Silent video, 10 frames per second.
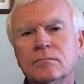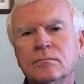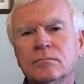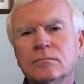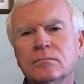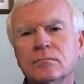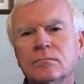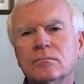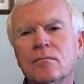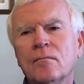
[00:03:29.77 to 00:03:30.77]

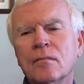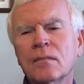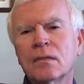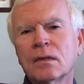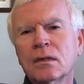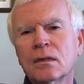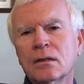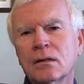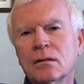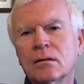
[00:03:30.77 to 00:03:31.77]

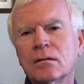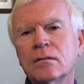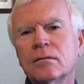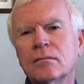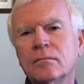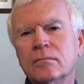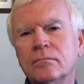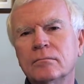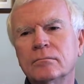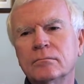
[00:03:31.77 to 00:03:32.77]

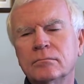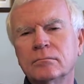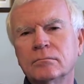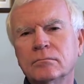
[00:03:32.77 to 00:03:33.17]
This person isn't speaking.